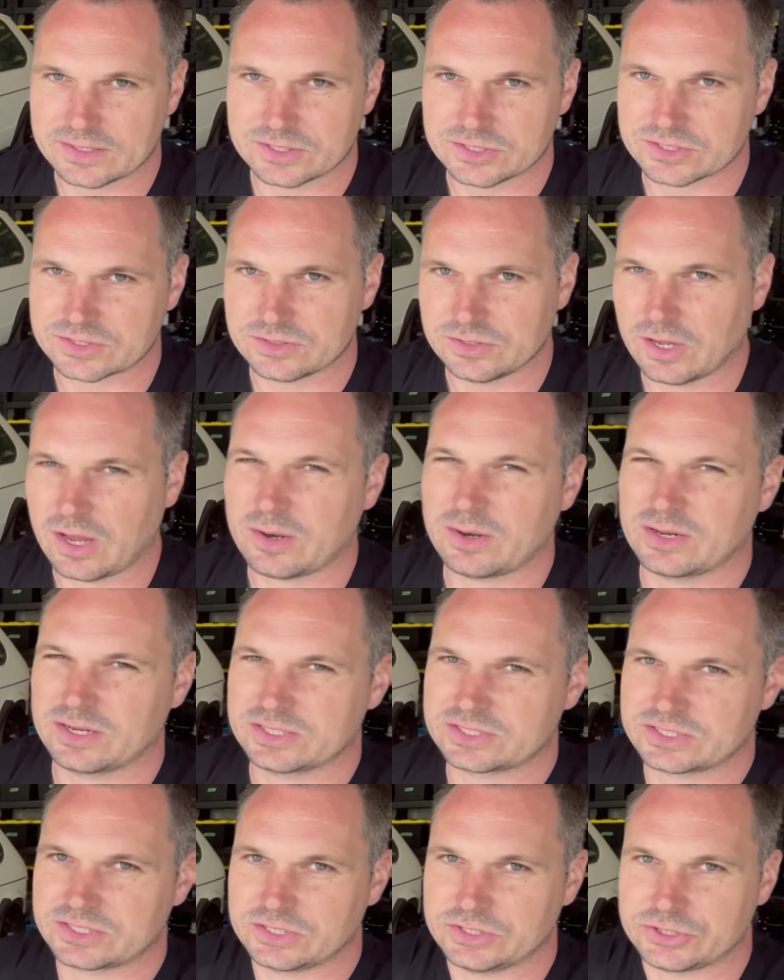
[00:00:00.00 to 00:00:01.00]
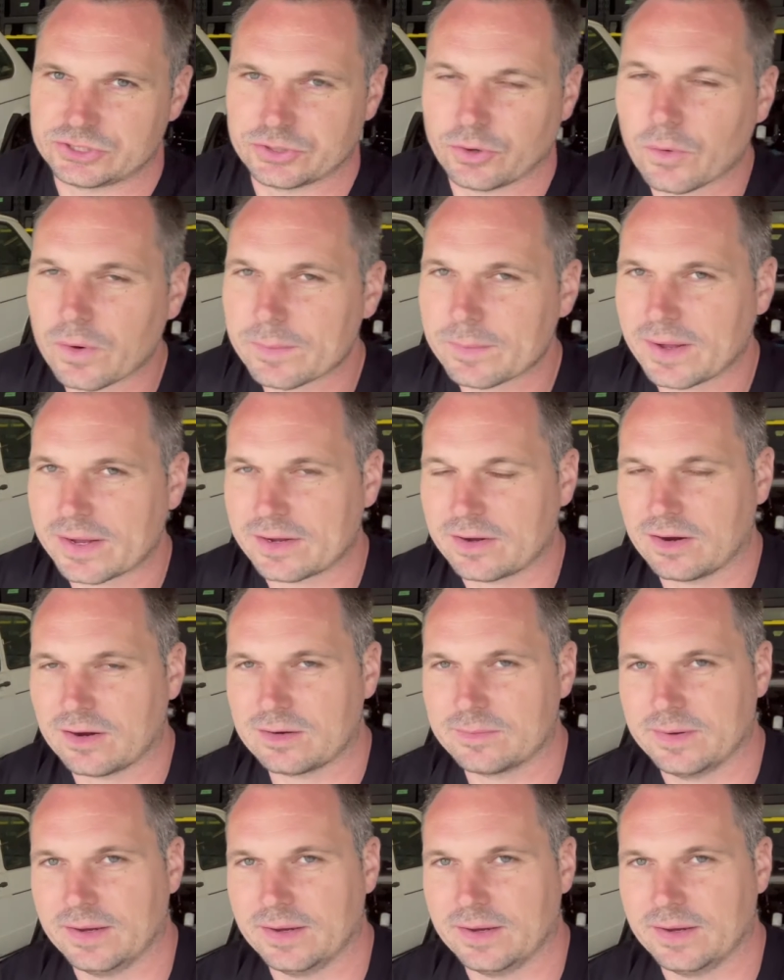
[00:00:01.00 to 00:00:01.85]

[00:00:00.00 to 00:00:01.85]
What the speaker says: just not necessarily showing my car,